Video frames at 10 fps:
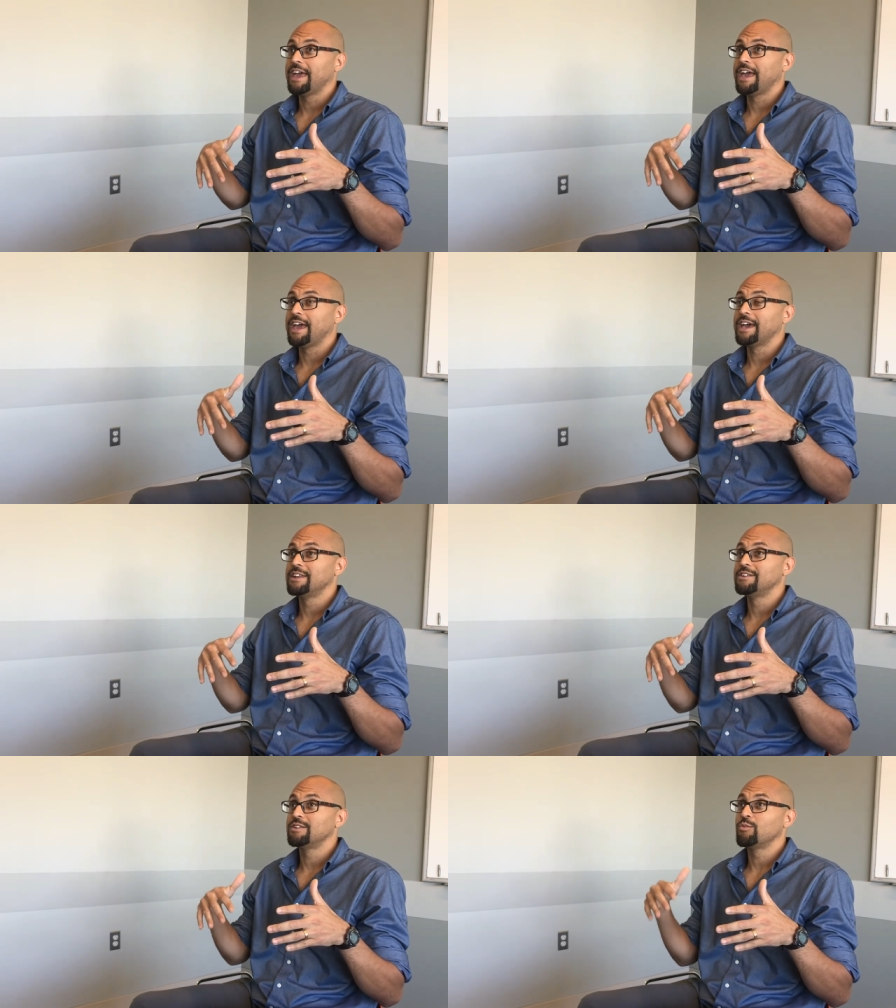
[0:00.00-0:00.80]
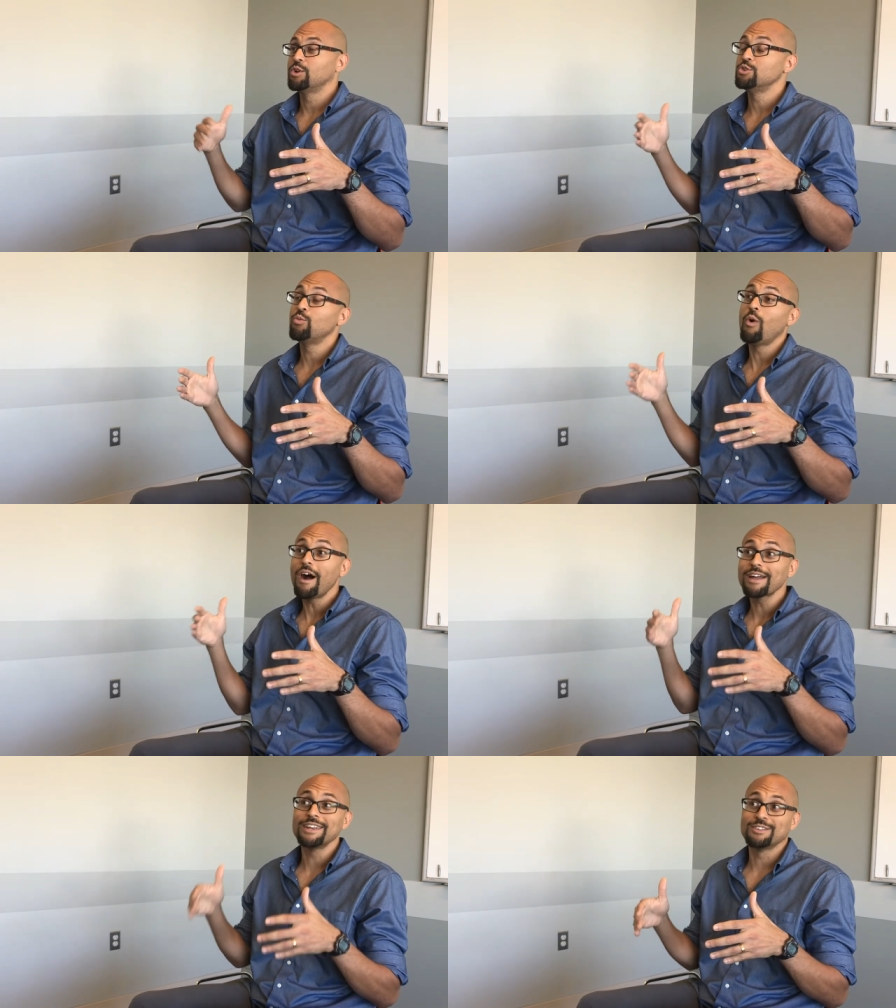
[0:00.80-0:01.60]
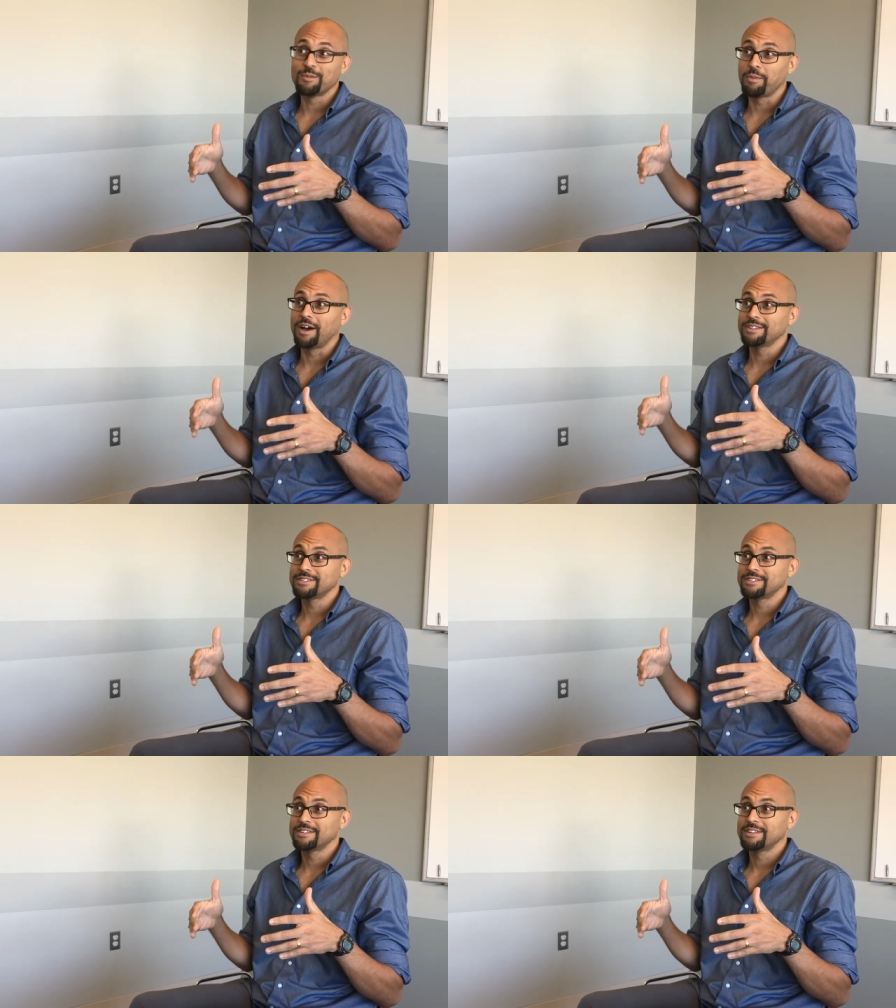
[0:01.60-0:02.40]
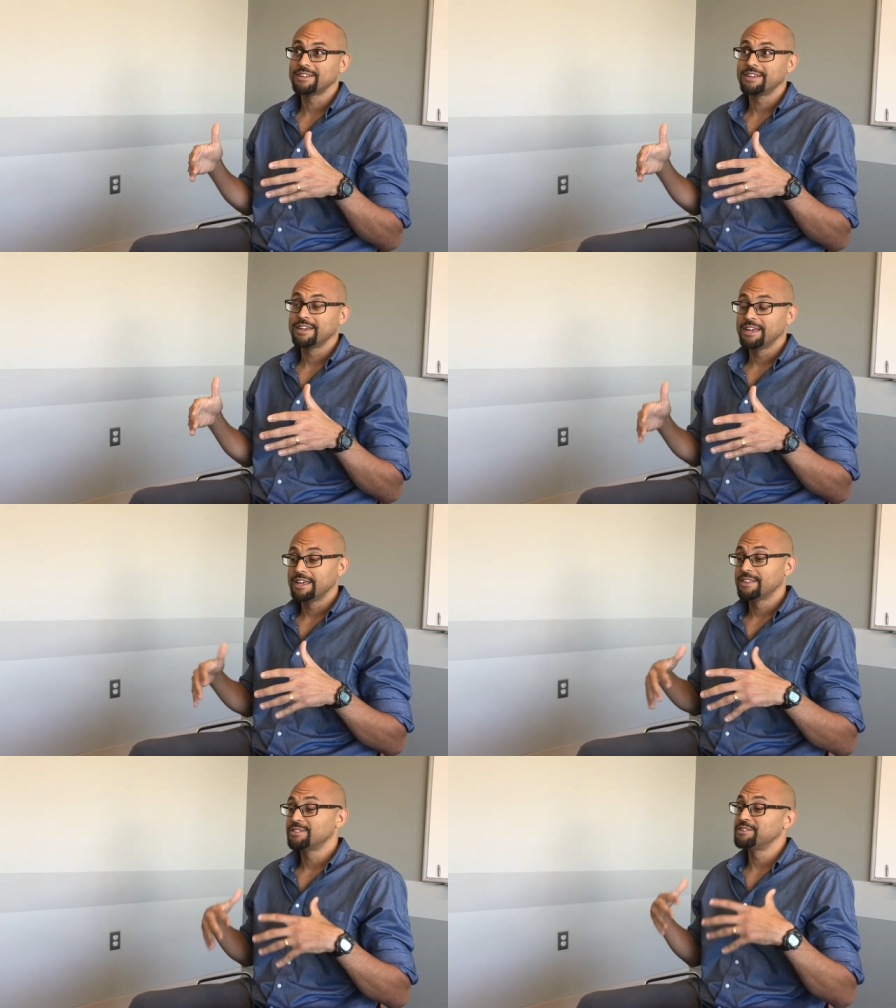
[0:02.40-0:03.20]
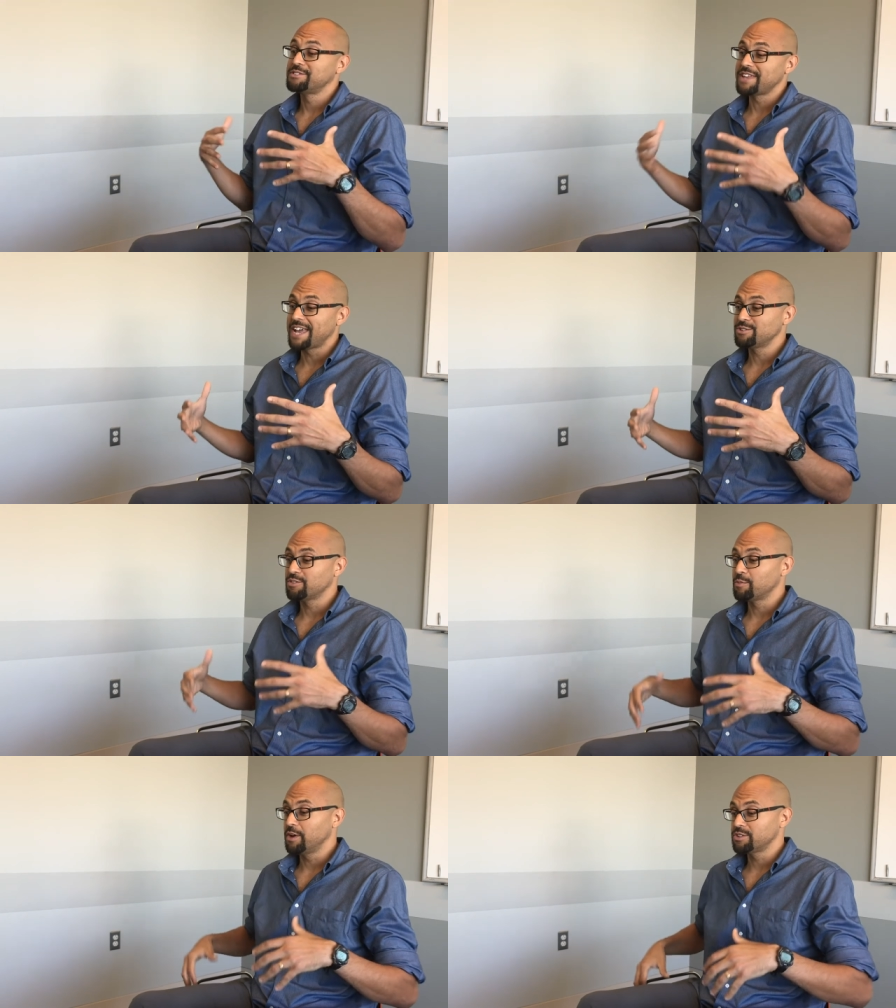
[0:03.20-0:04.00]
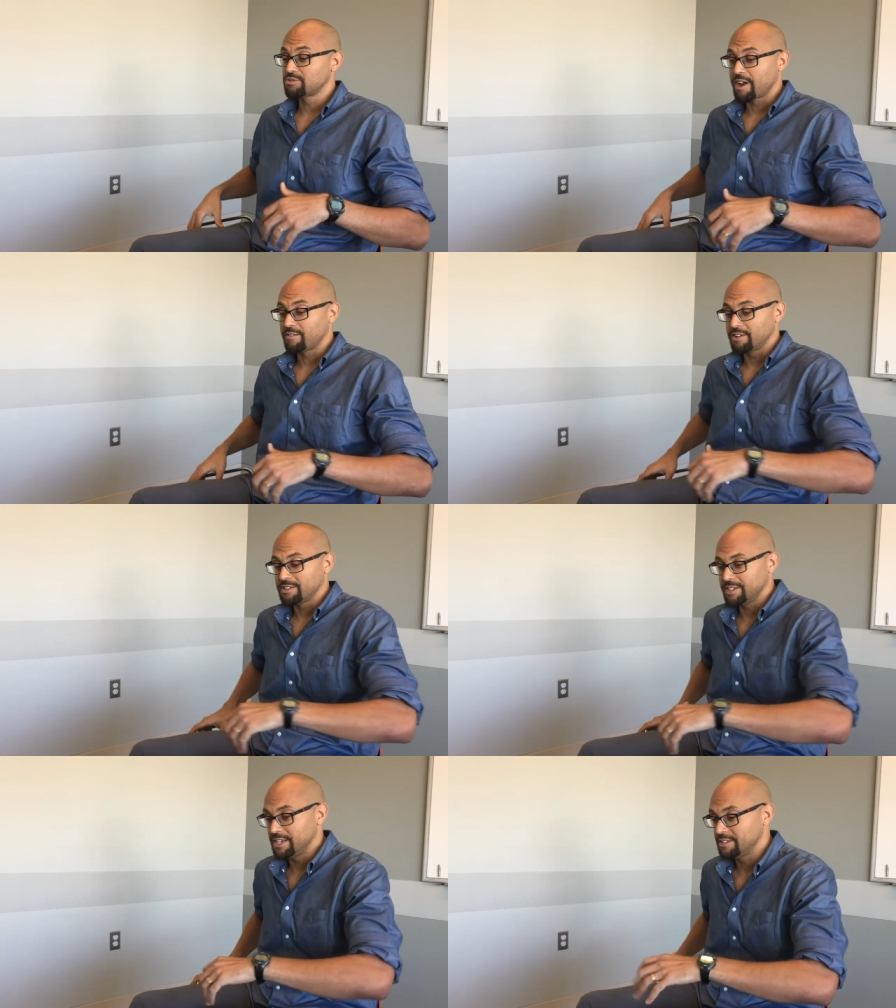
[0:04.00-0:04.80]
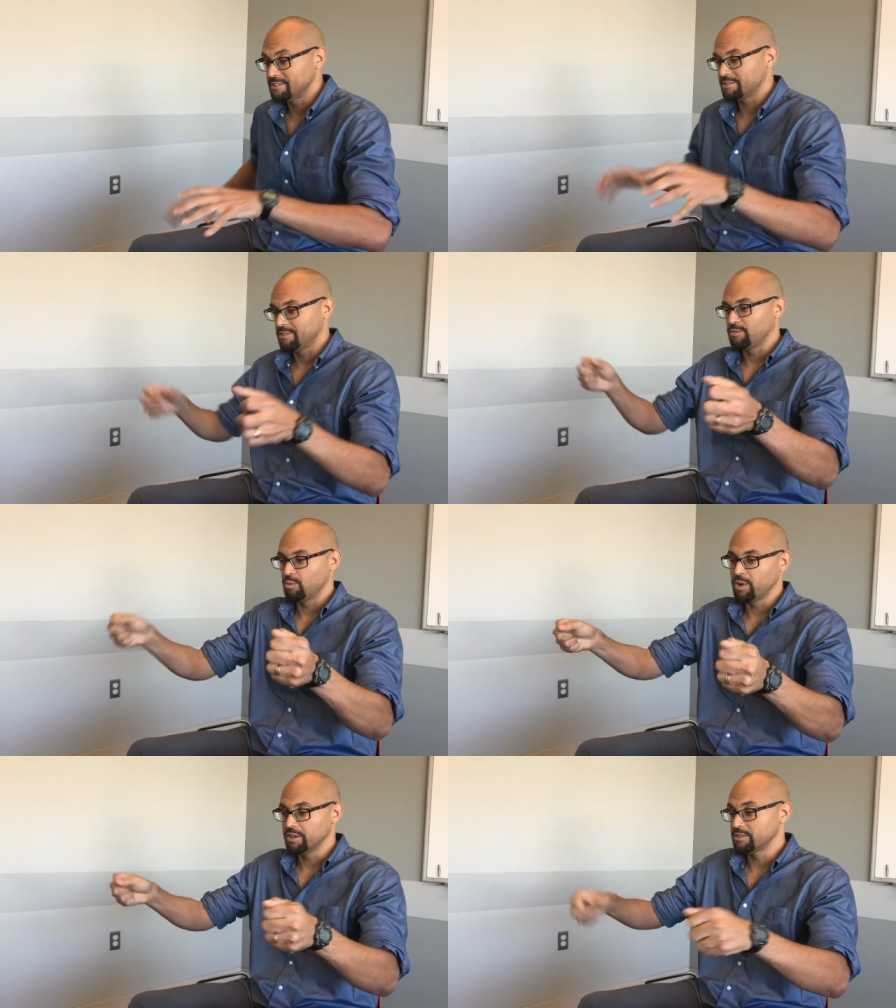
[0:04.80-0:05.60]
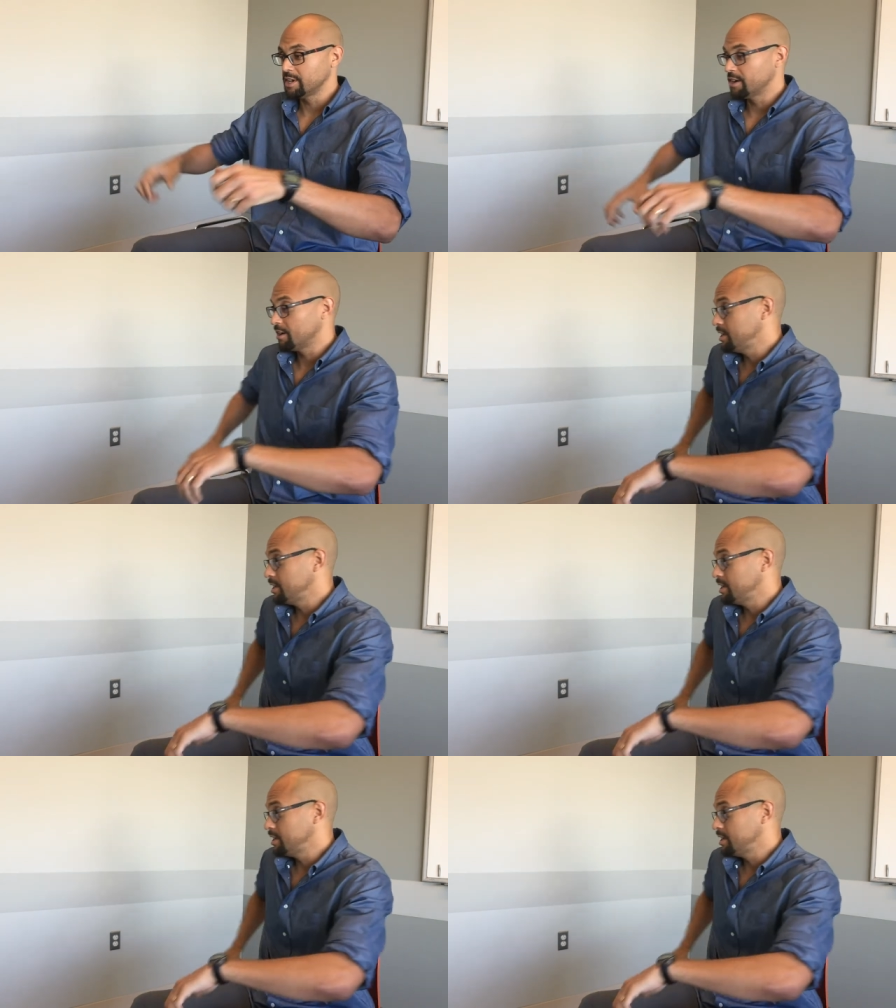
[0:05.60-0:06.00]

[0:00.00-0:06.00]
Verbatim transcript: and when you walk into the bus, the statue of the bus driver is he's the wheels here,